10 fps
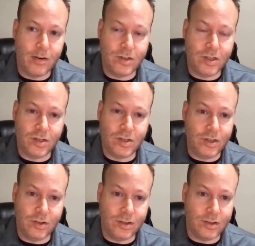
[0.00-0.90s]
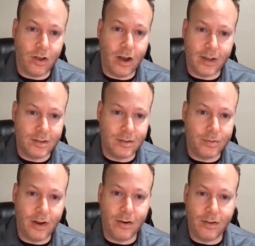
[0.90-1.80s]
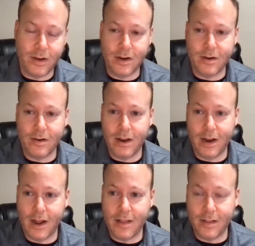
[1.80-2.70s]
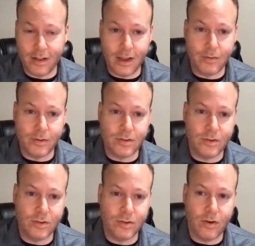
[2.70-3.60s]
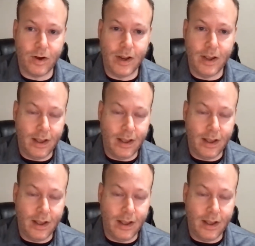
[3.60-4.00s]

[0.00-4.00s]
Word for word: And she she just lost the Player of the Year, and and I thought that was the real story.